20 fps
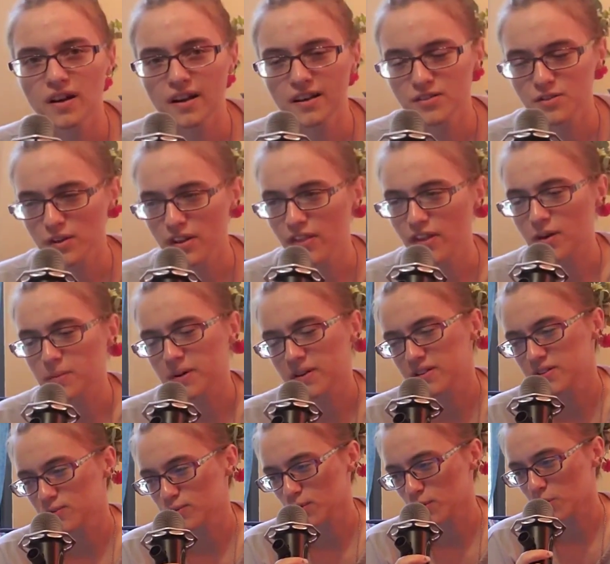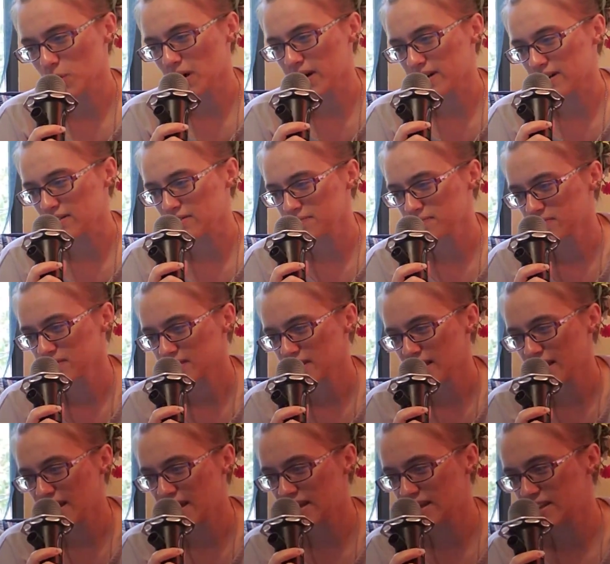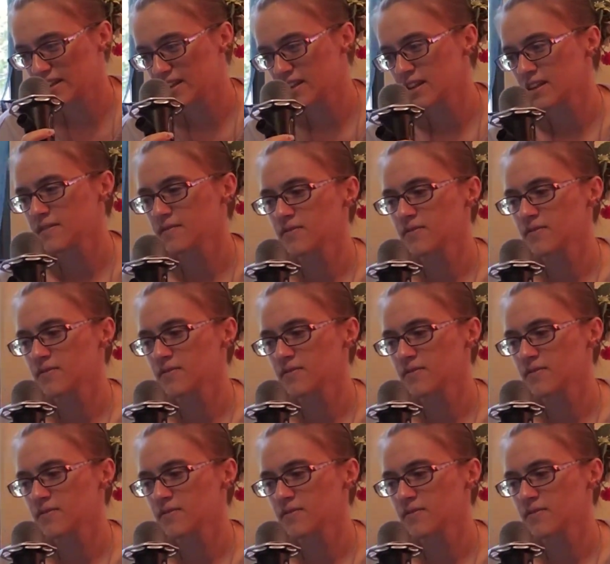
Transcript: So I thought about this for a while, and